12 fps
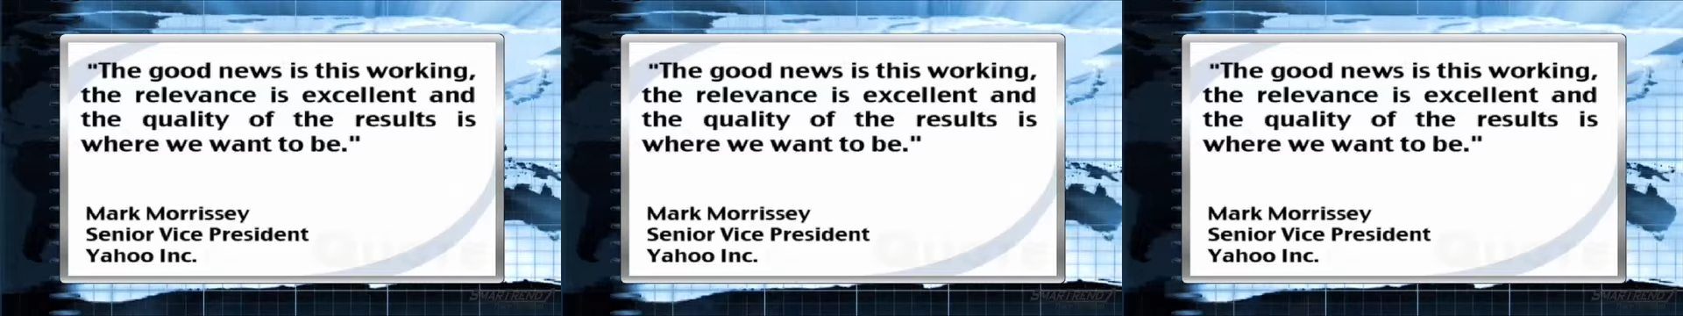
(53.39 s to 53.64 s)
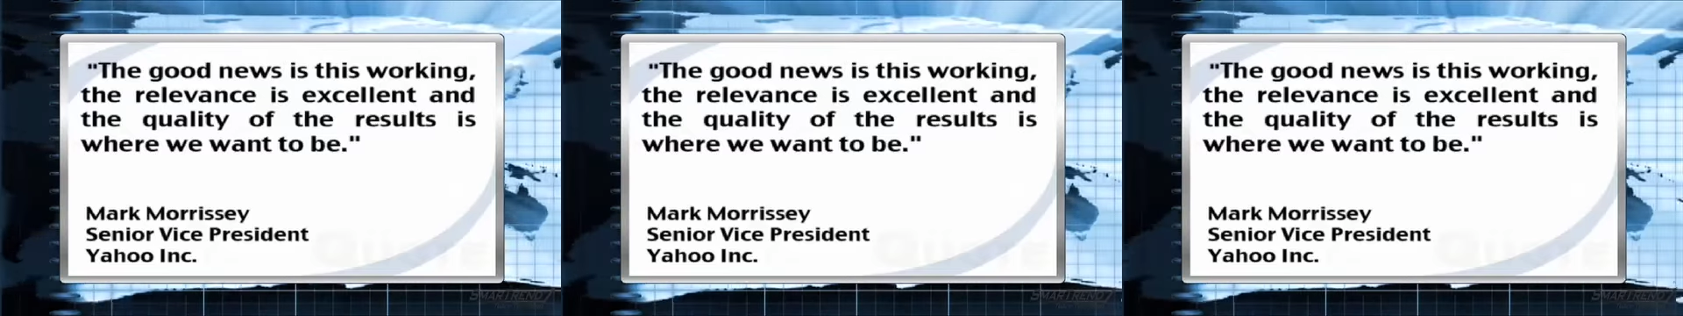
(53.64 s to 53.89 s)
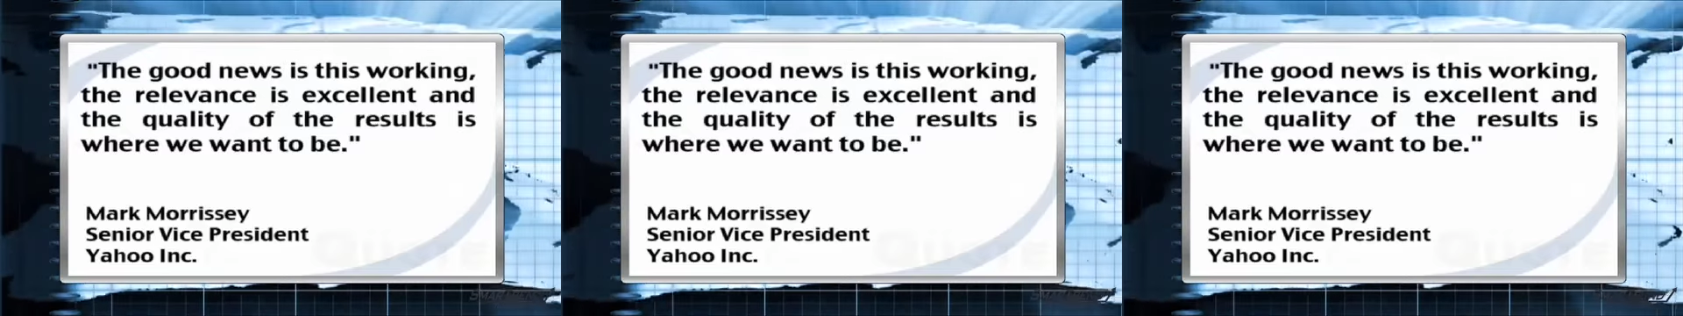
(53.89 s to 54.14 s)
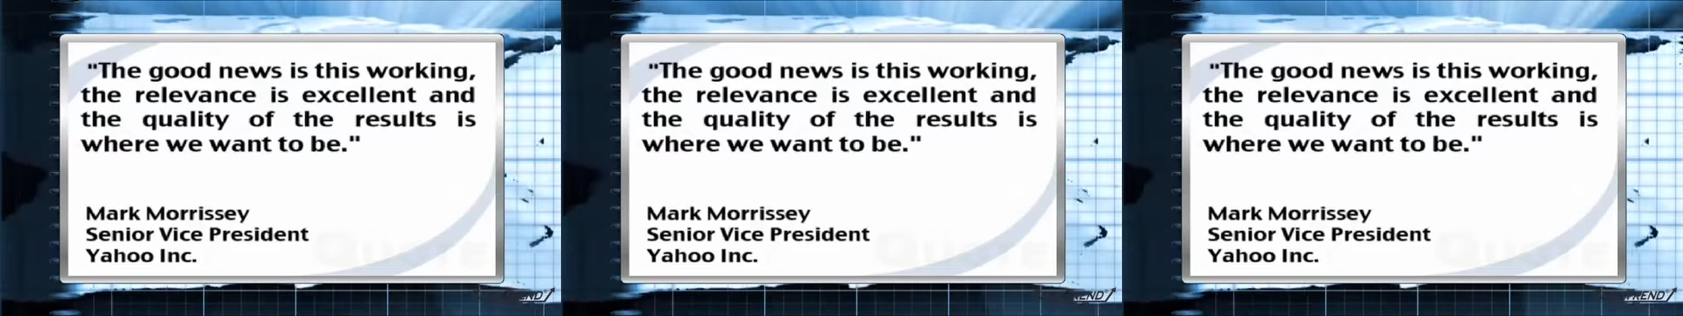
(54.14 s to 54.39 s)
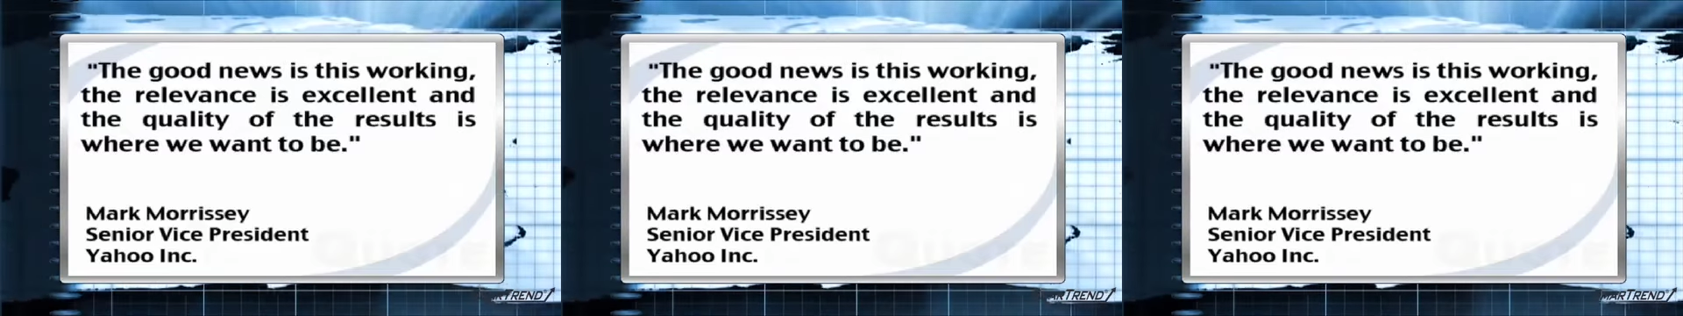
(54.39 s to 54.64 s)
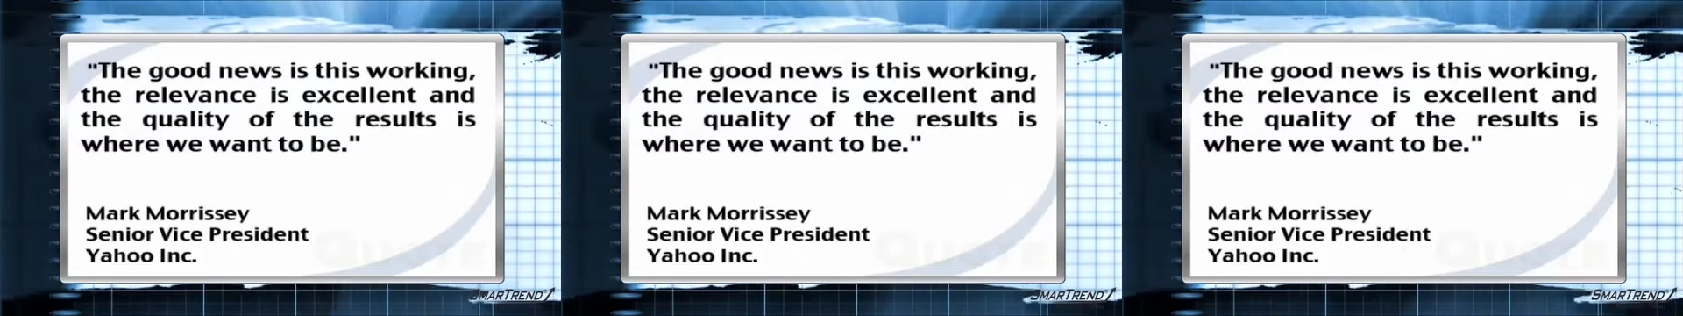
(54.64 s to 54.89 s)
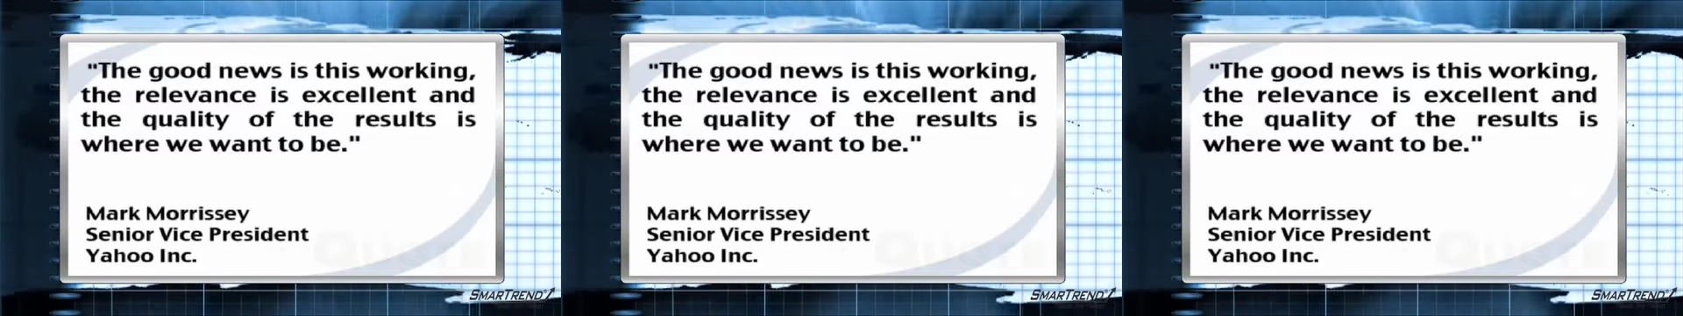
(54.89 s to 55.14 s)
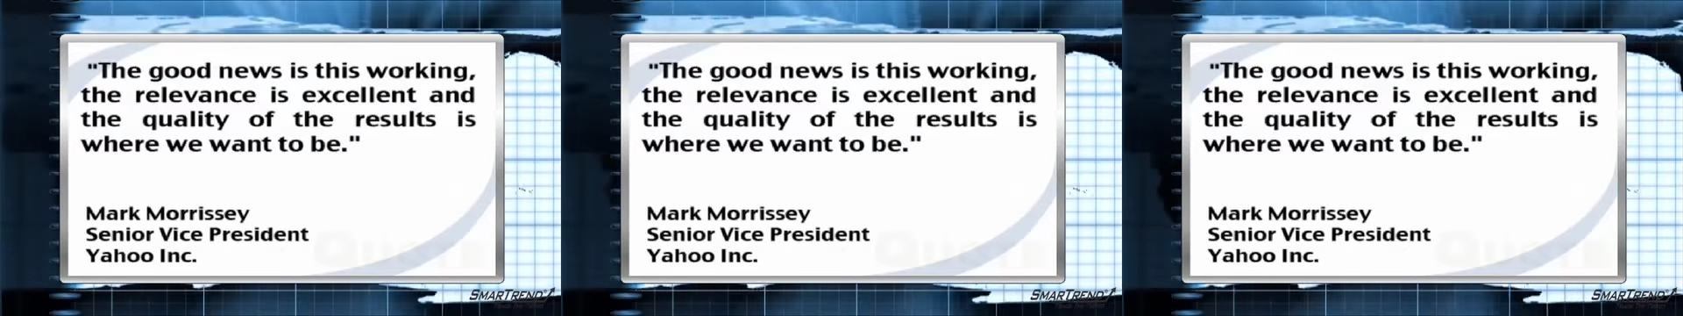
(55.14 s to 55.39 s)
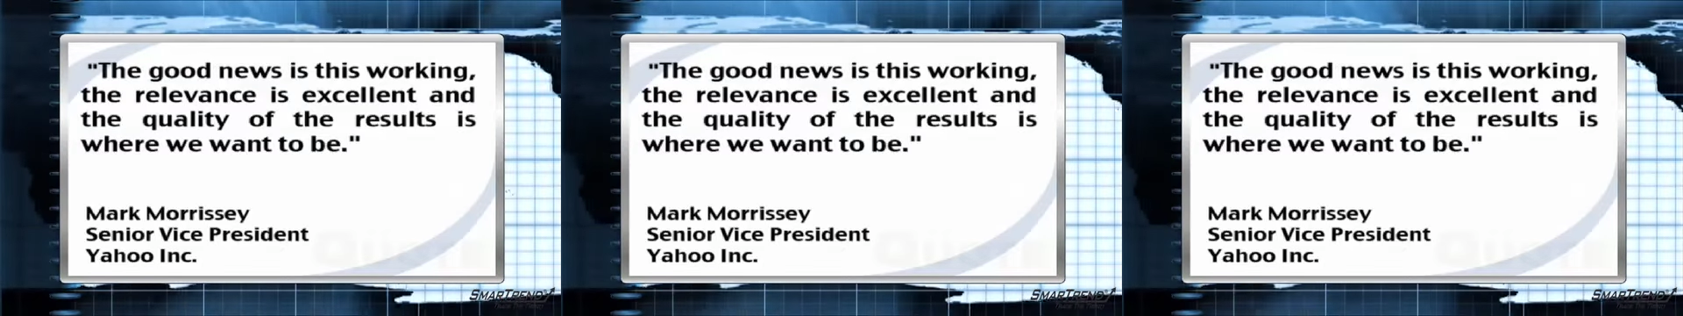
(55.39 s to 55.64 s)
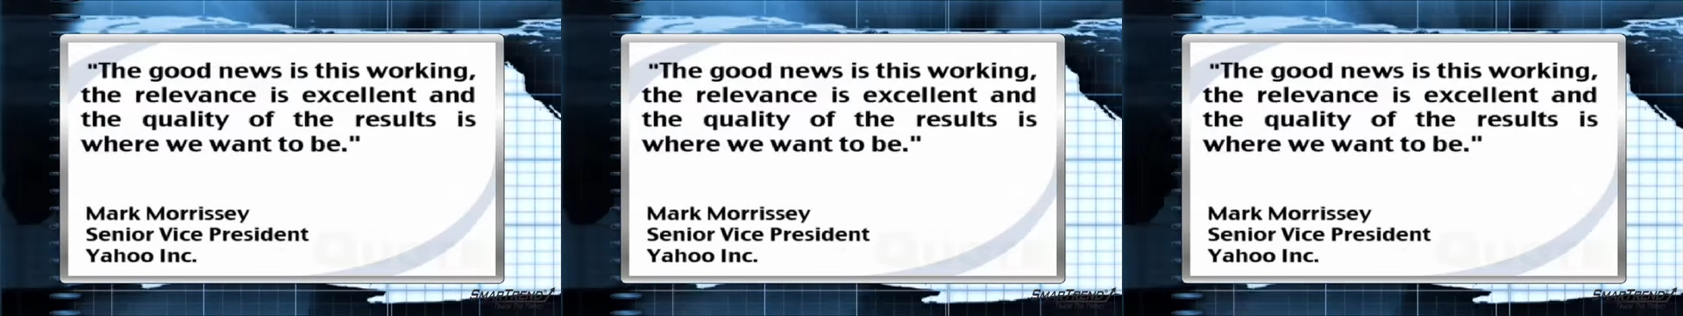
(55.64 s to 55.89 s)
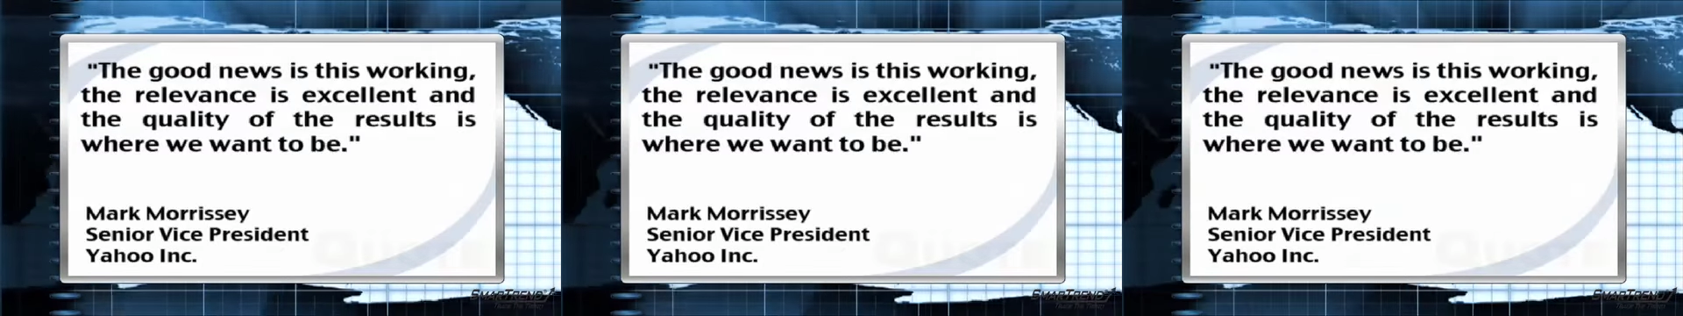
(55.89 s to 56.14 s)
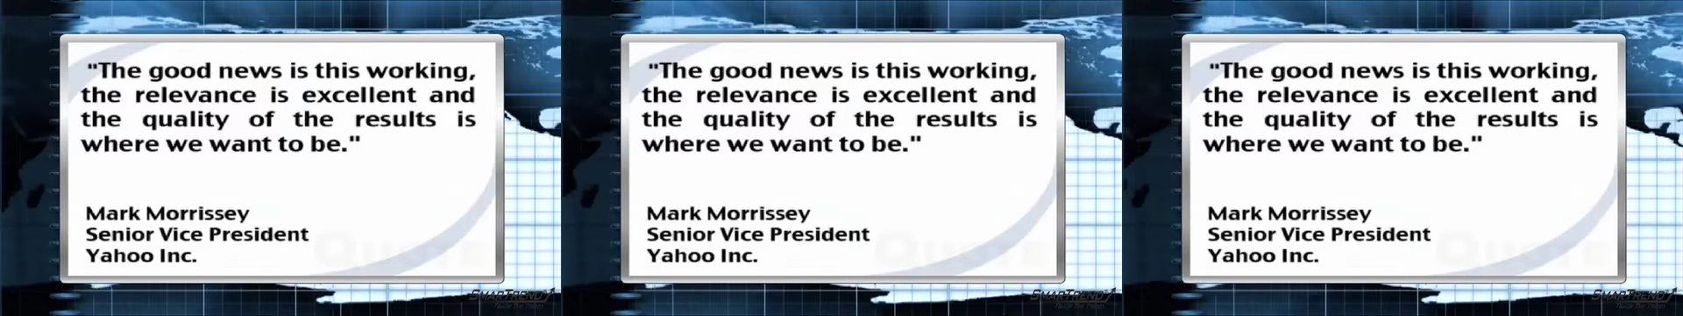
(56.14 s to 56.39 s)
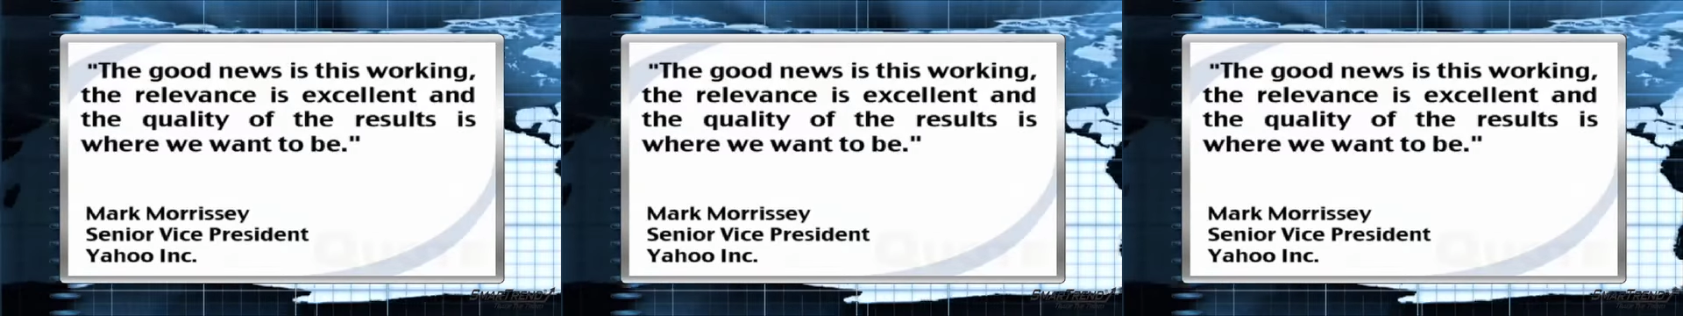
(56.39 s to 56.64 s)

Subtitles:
No face is visible, so there are no lips to read.